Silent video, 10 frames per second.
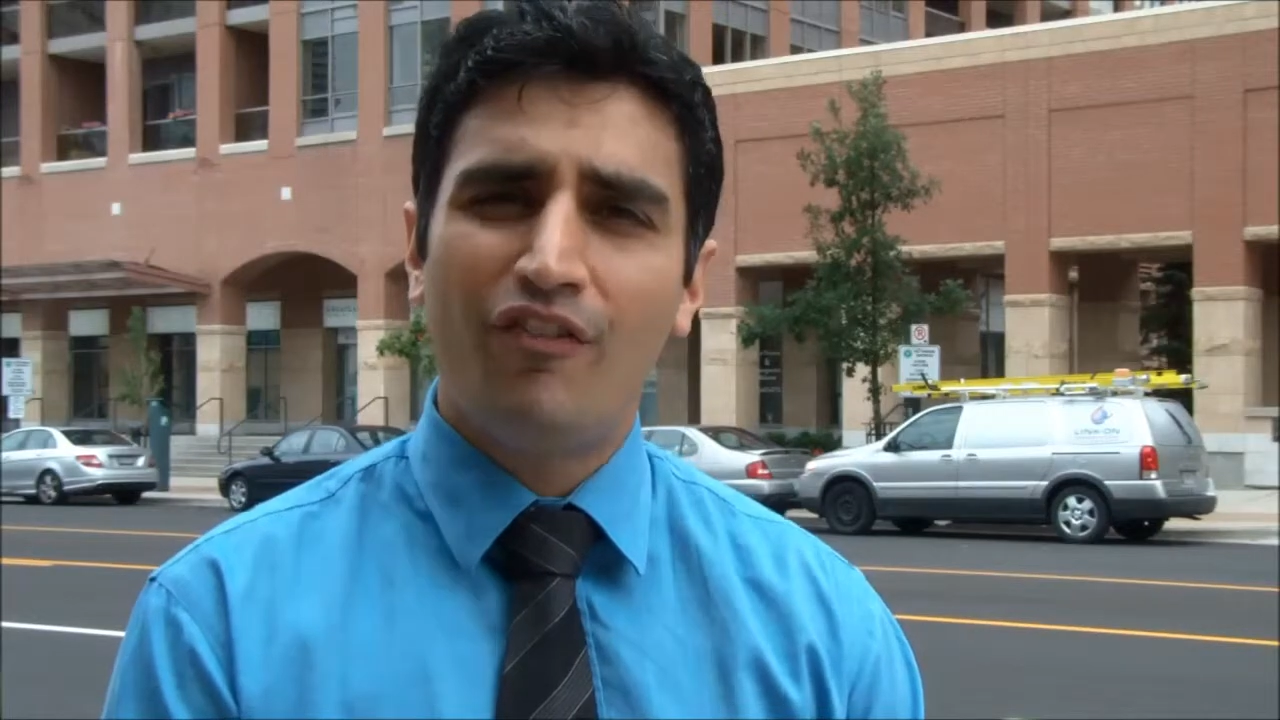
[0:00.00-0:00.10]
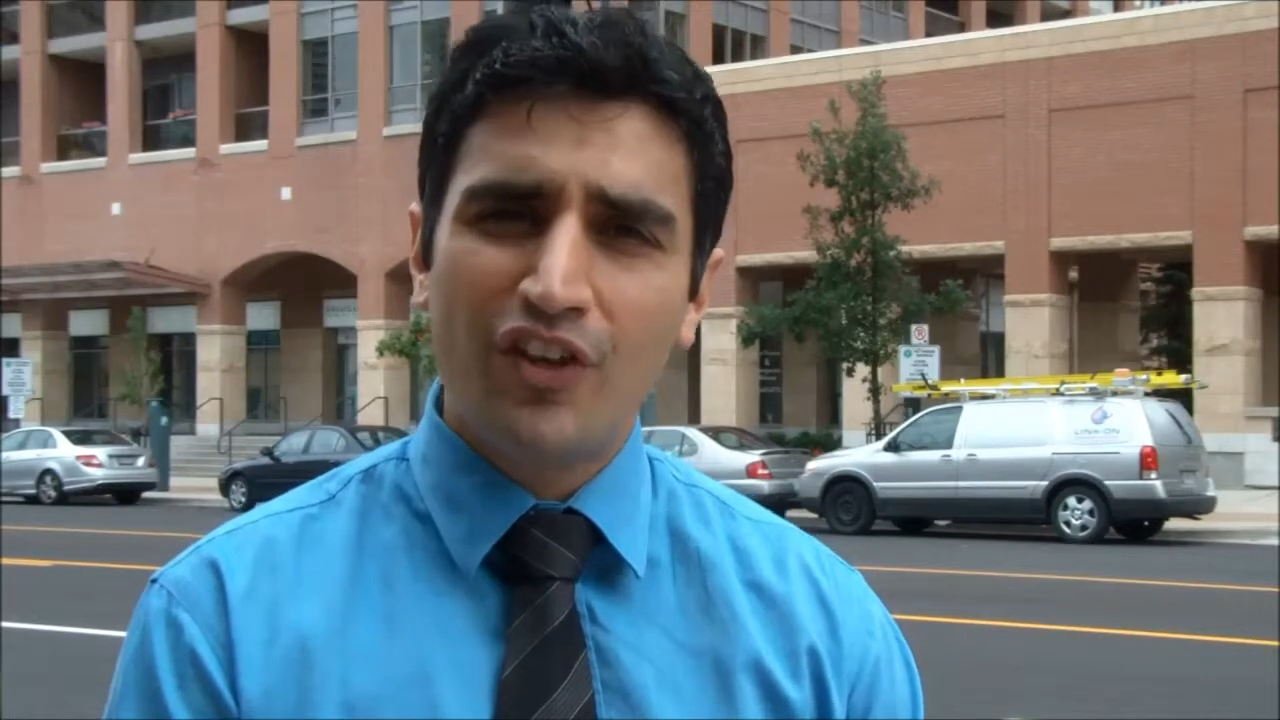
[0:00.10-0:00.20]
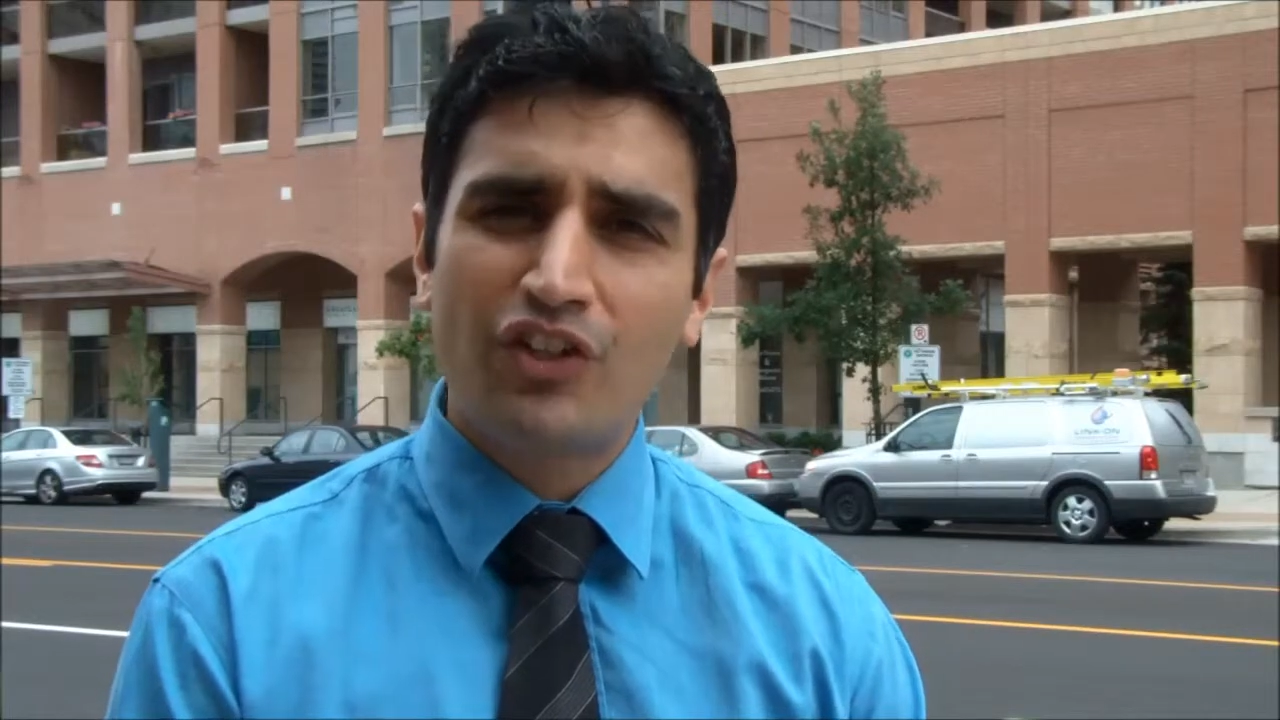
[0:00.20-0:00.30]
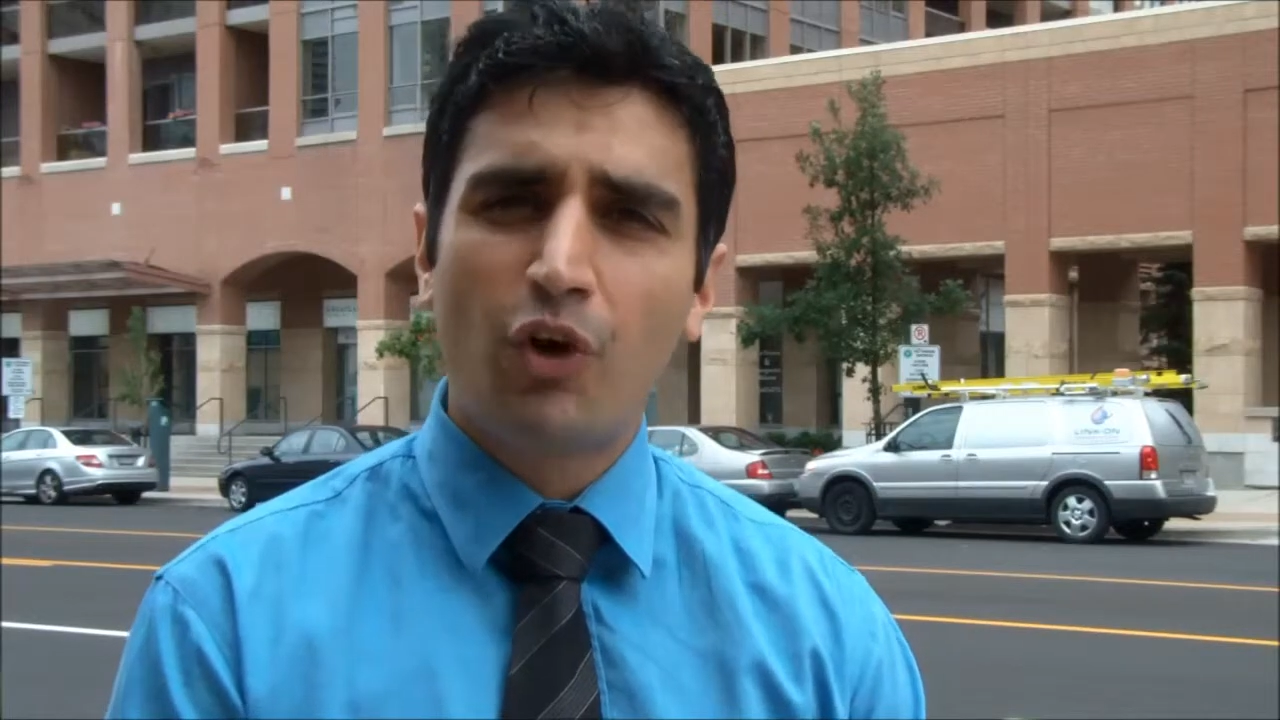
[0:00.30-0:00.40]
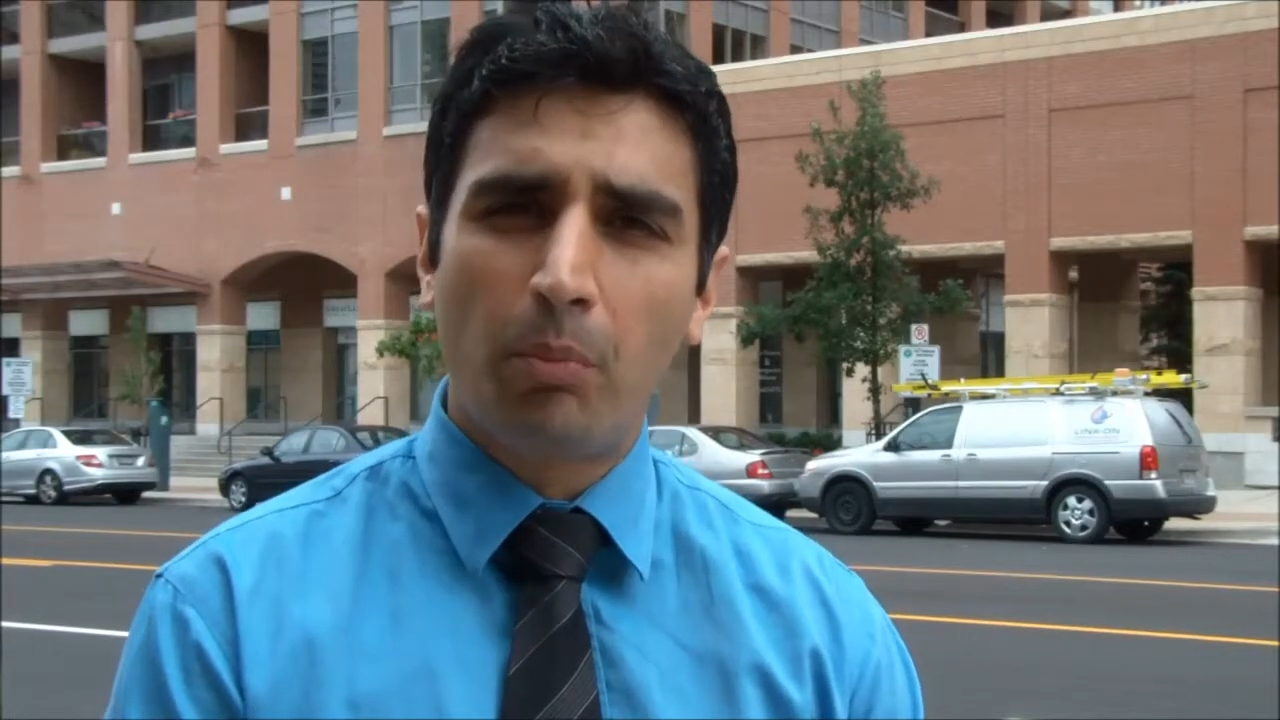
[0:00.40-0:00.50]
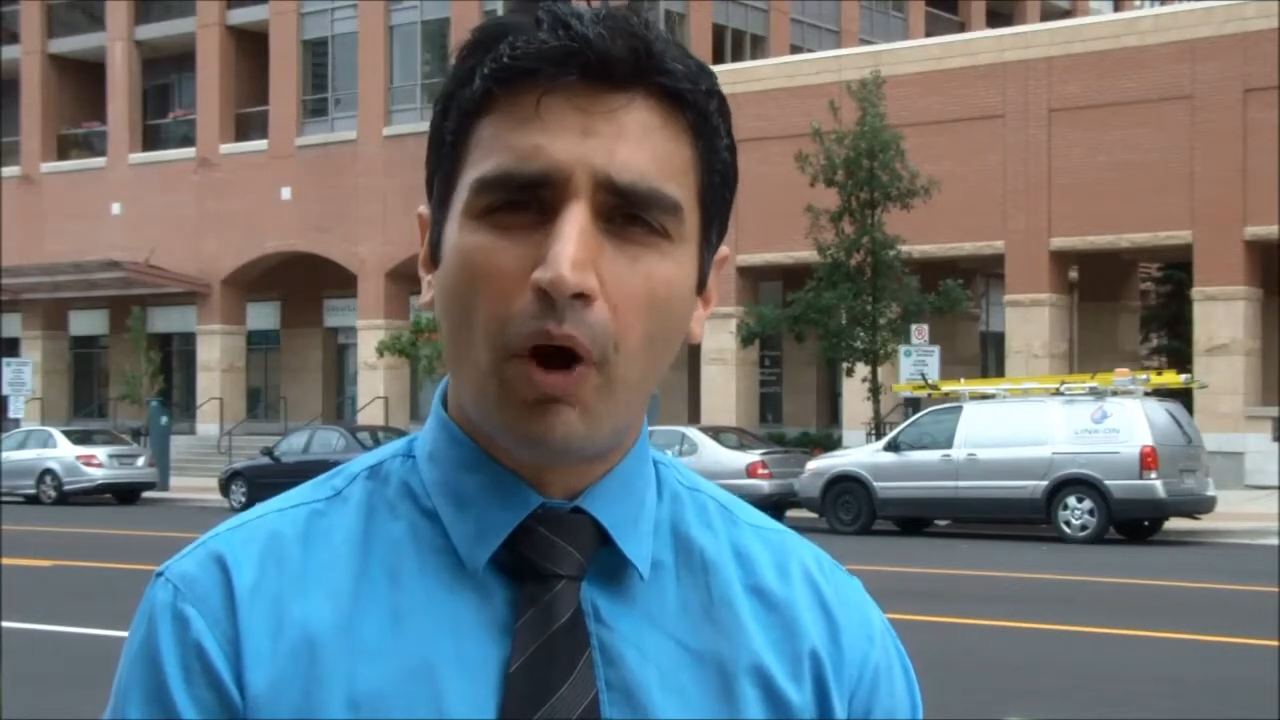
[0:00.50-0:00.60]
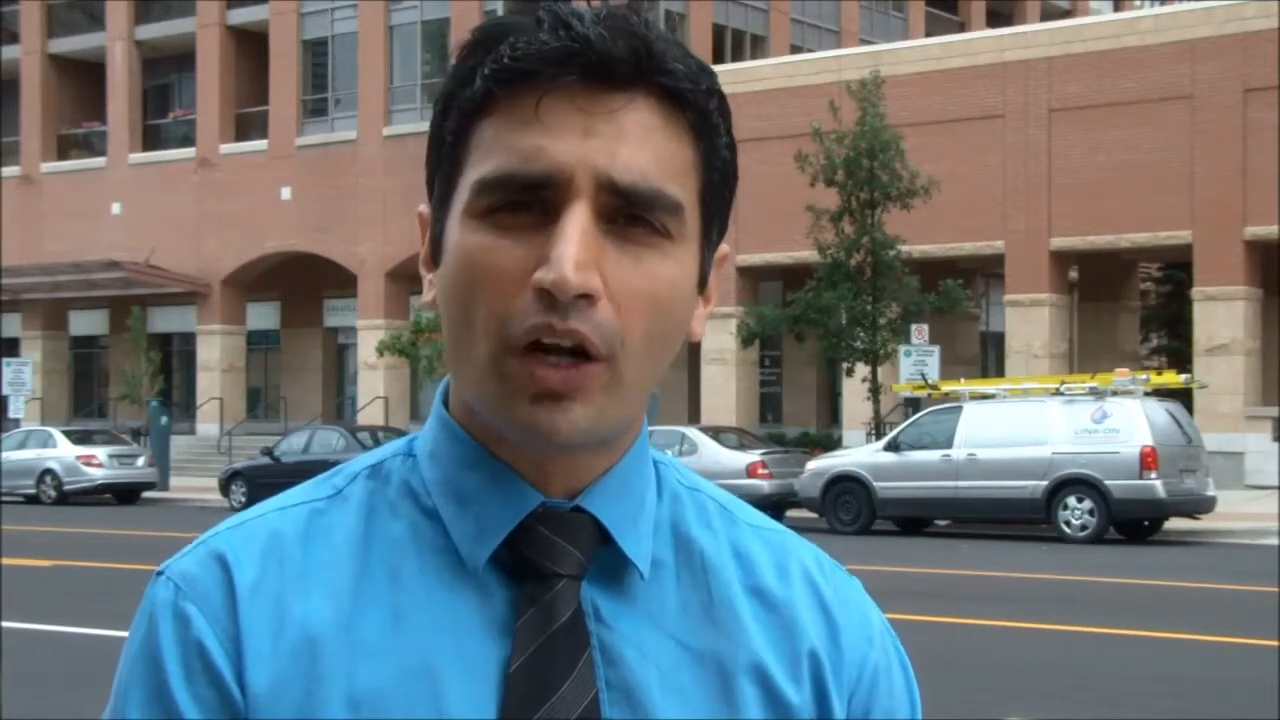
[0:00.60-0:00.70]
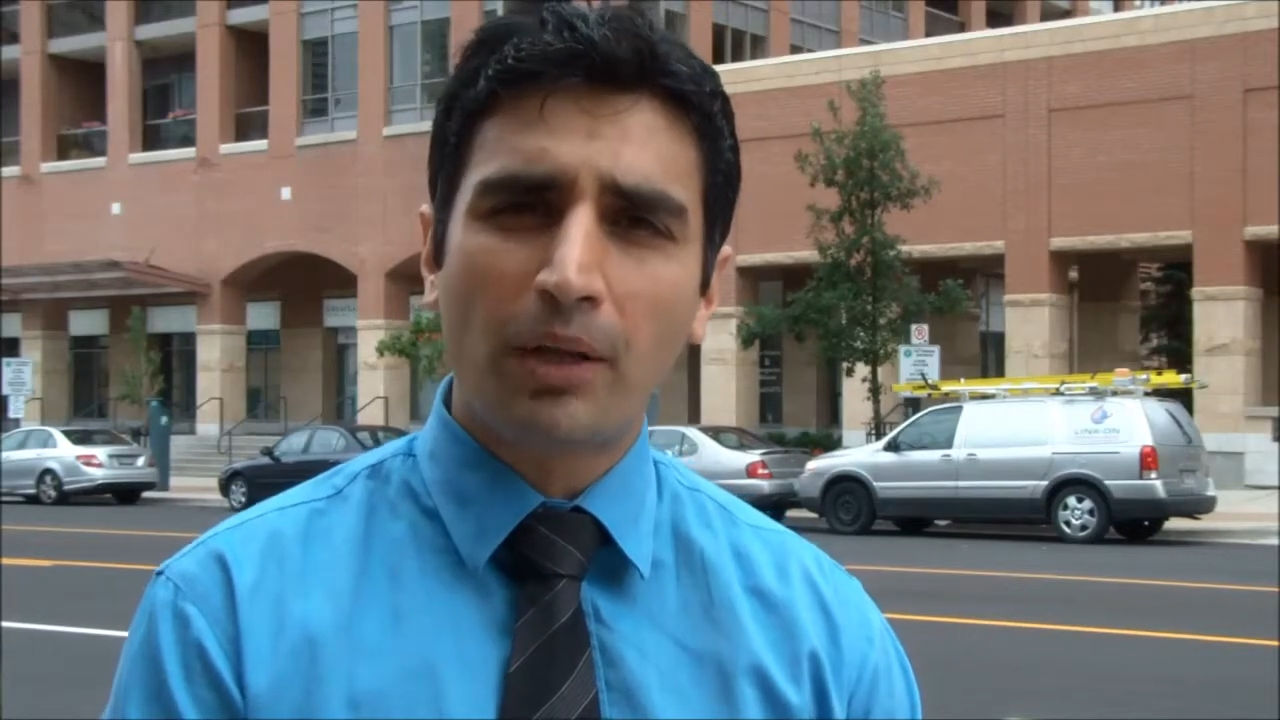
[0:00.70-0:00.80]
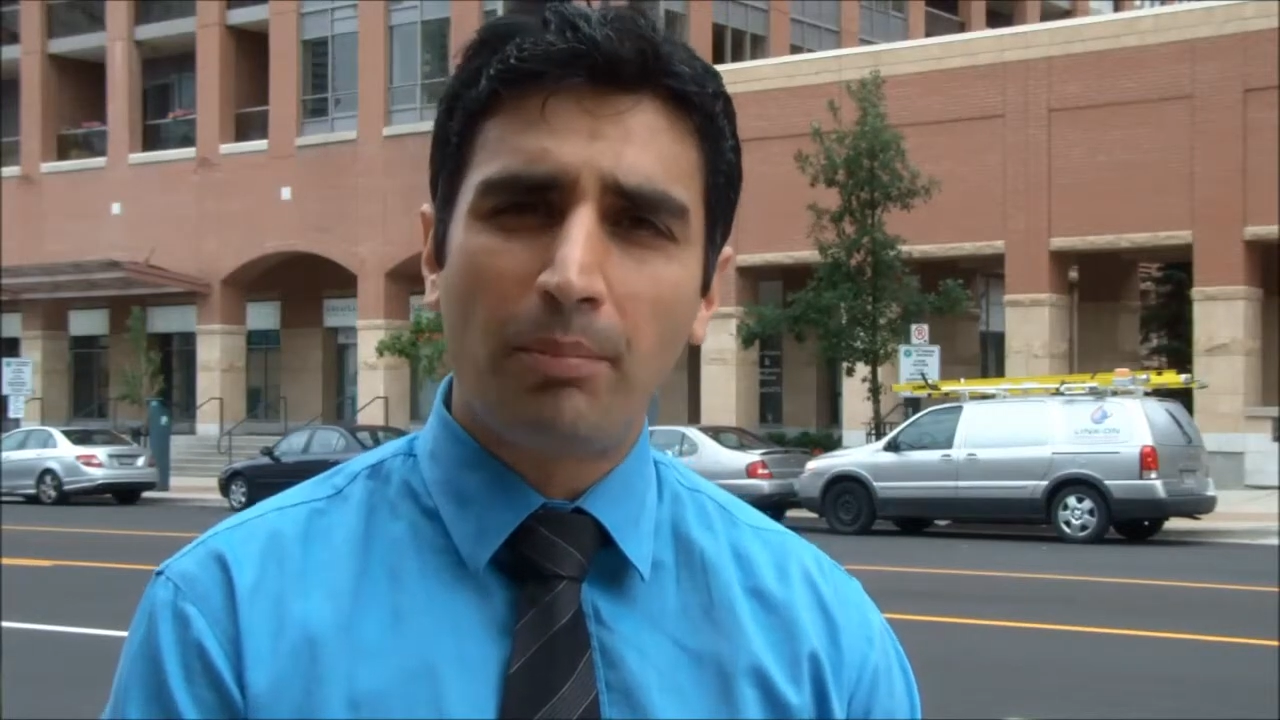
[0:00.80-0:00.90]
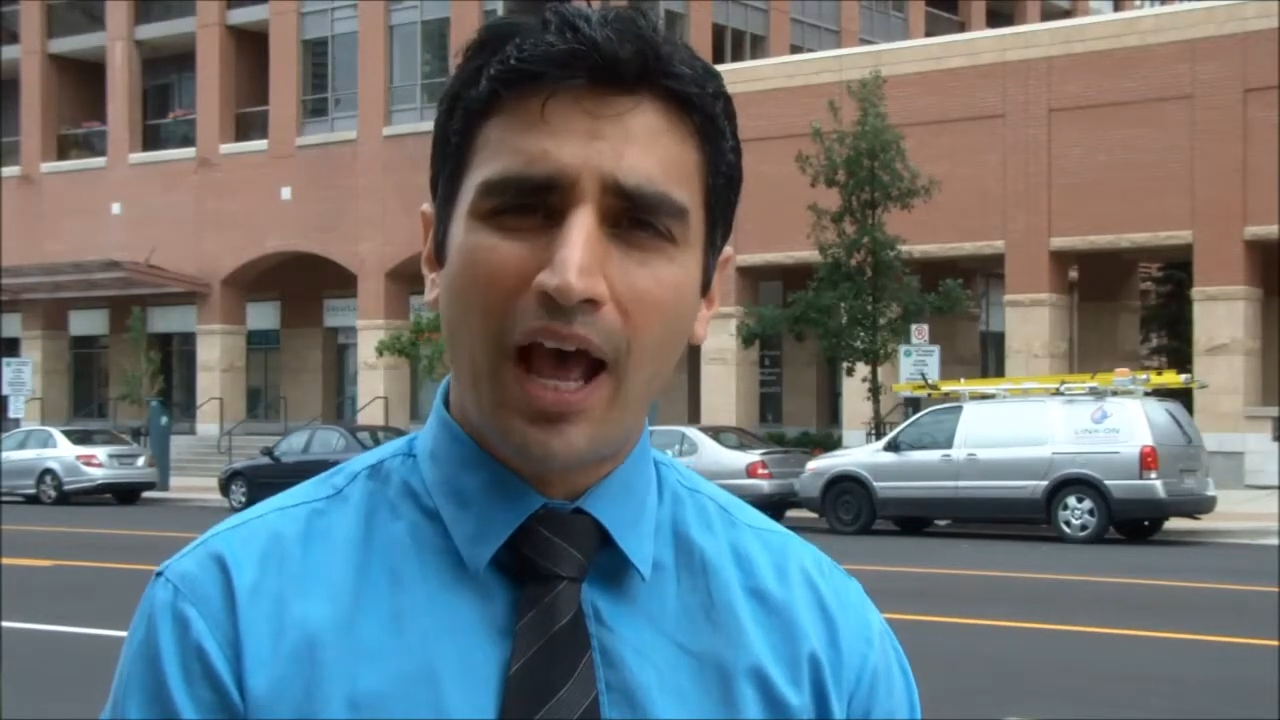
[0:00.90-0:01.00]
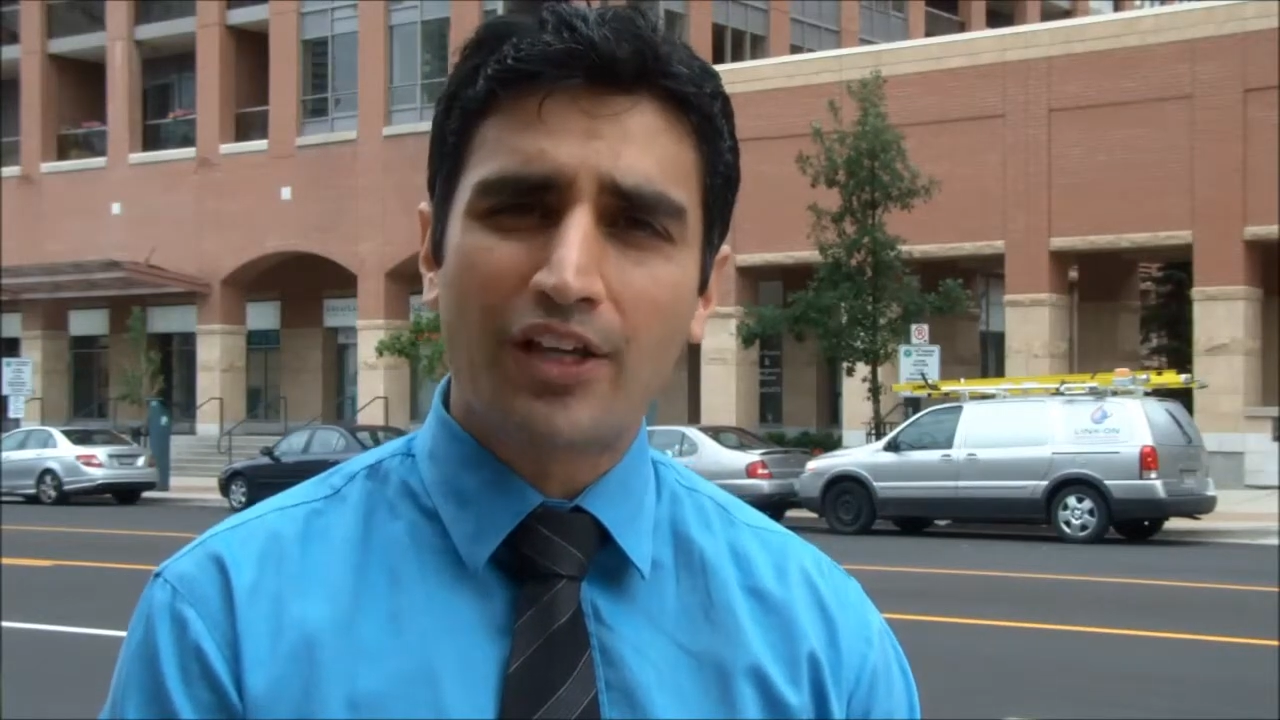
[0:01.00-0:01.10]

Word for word: visitor parking